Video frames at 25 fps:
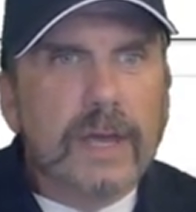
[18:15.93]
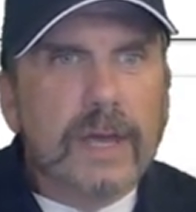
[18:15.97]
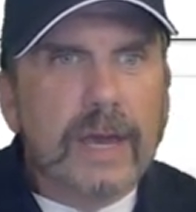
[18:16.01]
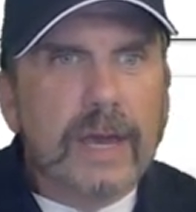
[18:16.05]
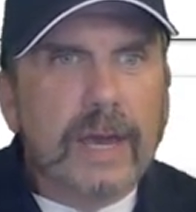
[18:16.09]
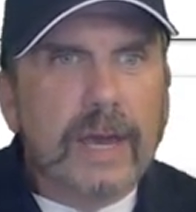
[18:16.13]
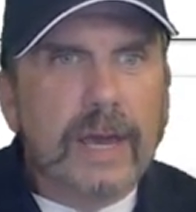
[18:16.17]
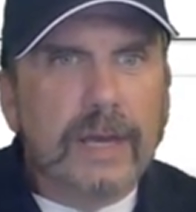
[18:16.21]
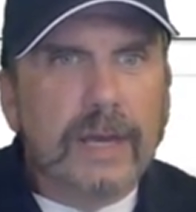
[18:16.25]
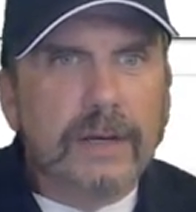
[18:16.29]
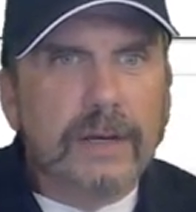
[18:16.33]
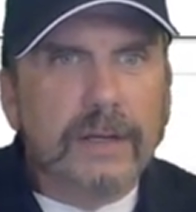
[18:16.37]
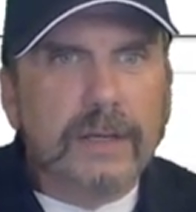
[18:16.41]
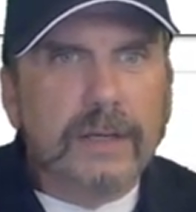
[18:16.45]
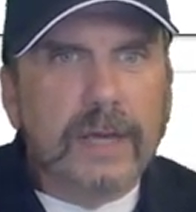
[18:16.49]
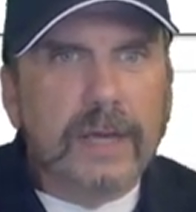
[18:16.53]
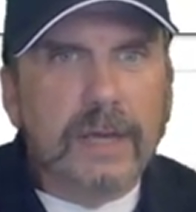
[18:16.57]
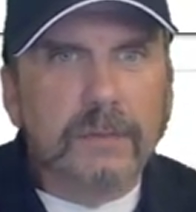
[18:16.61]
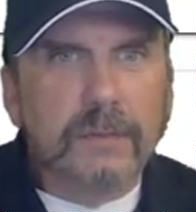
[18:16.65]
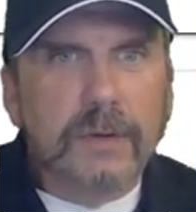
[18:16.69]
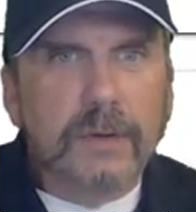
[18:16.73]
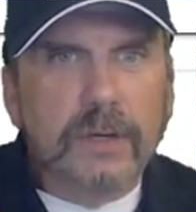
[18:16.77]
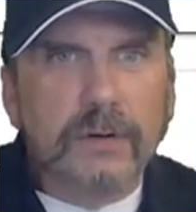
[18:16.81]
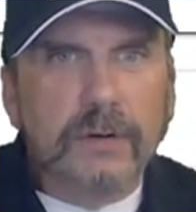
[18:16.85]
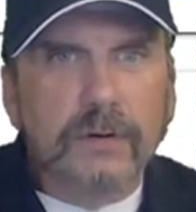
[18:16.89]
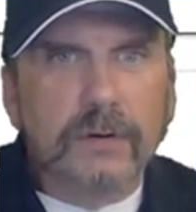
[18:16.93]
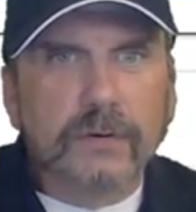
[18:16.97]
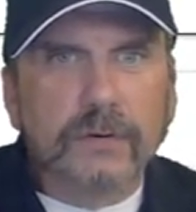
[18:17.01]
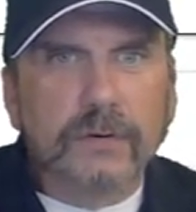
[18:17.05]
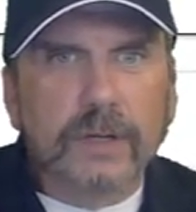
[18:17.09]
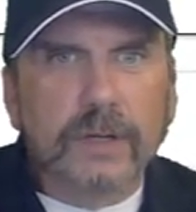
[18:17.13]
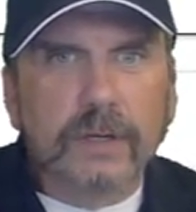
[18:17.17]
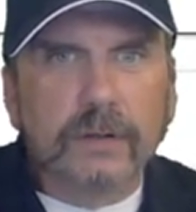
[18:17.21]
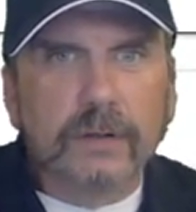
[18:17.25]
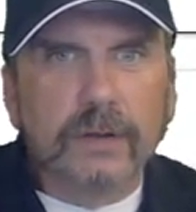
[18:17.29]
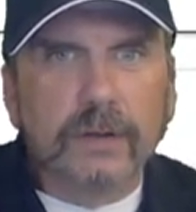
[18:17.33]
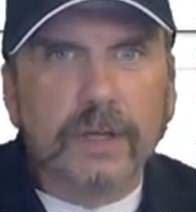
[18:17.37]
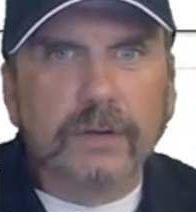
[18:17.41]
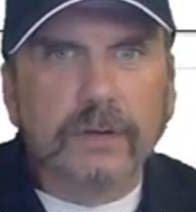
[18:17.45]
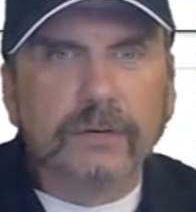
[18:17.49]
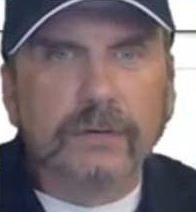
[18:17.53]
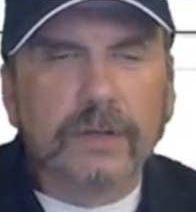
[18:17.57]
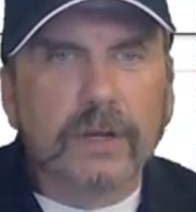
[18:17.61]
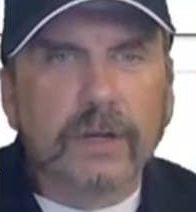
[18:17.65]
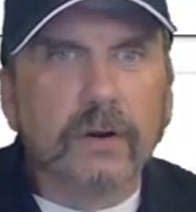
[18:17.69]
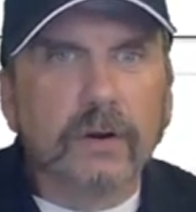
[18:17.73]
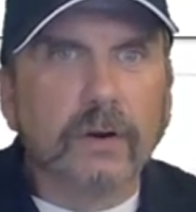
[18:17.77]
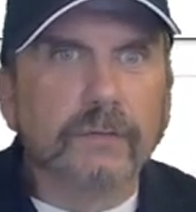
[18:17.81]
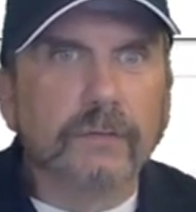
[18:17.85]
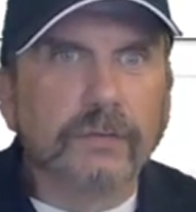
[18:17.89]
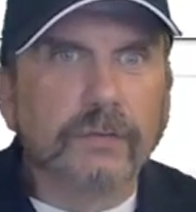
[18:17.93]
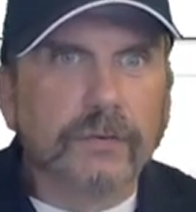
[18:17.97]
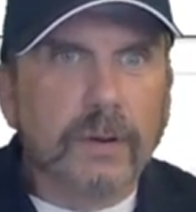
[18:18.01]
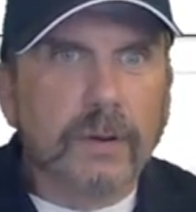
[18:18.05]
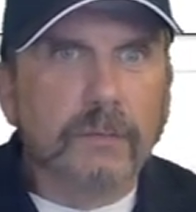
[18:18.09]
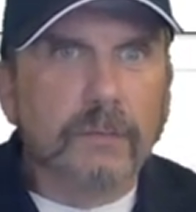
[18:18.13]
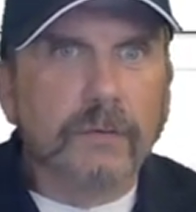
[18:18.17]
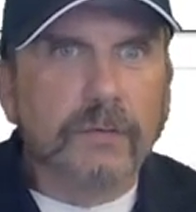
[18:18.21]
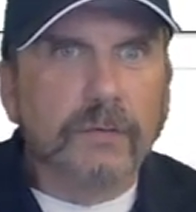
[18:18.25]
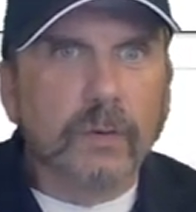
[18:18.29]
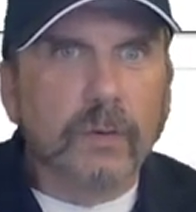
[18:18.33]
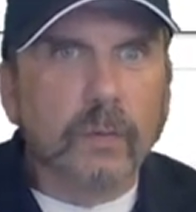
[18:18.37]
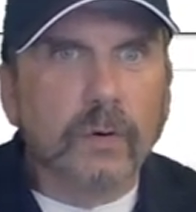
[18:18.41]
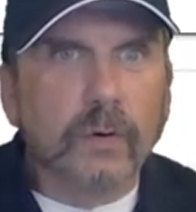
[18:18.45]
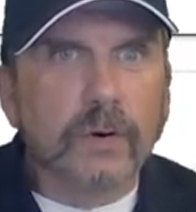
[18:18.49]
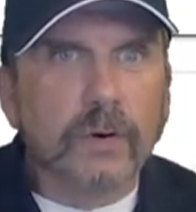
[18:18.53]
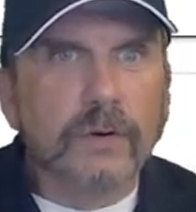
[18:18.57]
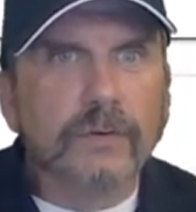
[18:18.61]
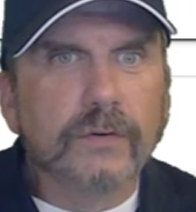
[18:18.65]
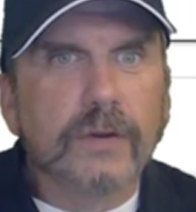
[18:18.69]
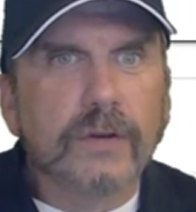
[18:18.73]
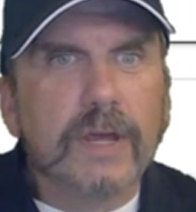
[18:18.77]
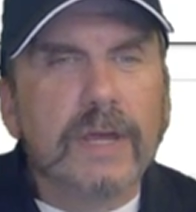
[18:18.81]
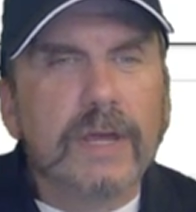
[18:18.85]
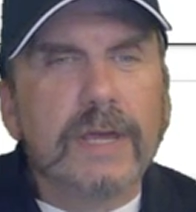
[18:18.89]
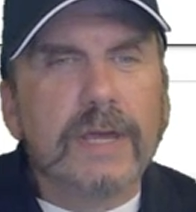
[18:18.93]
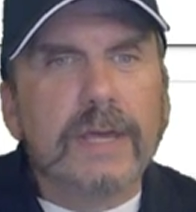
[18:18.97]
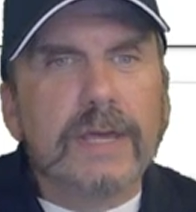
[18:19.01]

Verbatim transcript: And it gave me a distinct list here of some of the words.